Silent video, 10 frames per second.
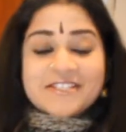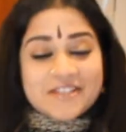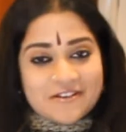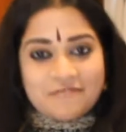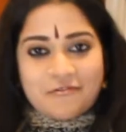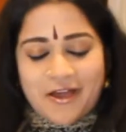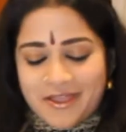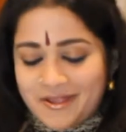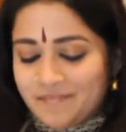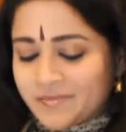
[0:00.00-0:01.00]
stir
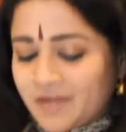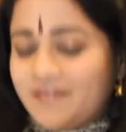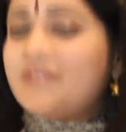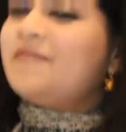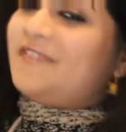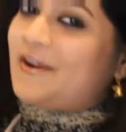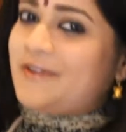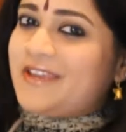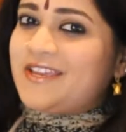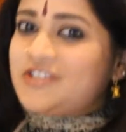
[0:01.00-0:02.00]
fry with a
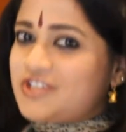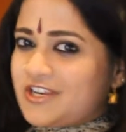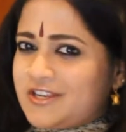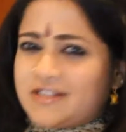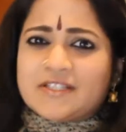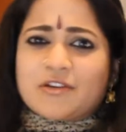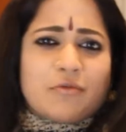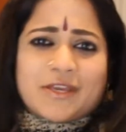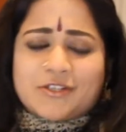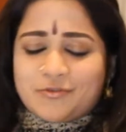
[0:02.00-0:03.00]
very ingenious
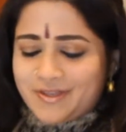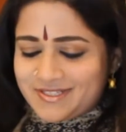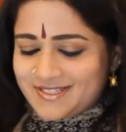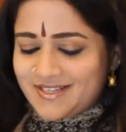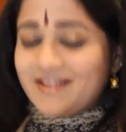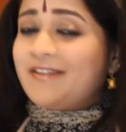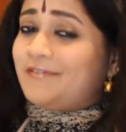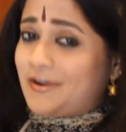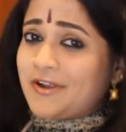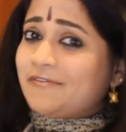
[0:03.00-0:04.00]
quick twist.
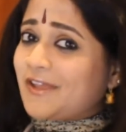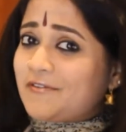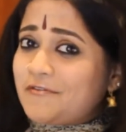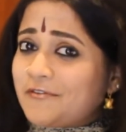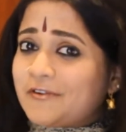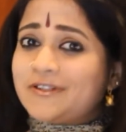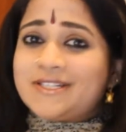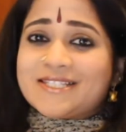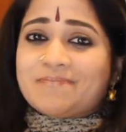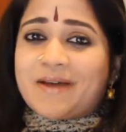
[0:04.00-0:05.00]
Very flavorful,
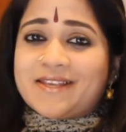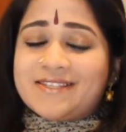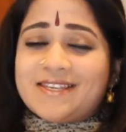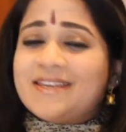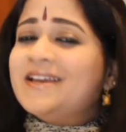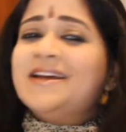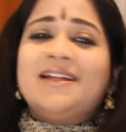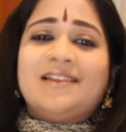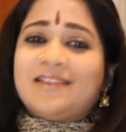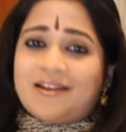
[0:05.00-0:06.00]
spicy,
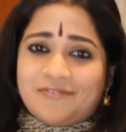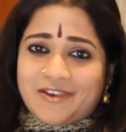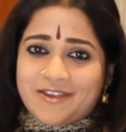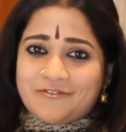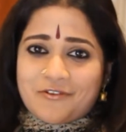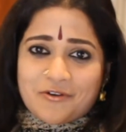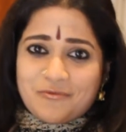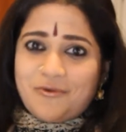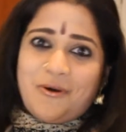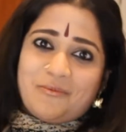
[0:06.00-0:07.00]
lovely for
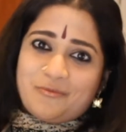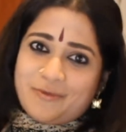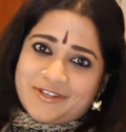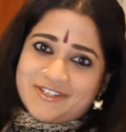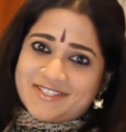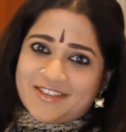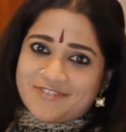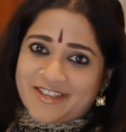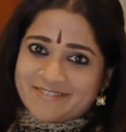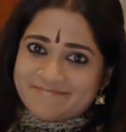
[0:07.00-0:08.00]
a warm winter's
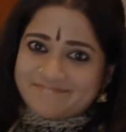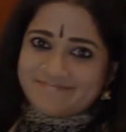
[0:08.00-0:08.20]
evening.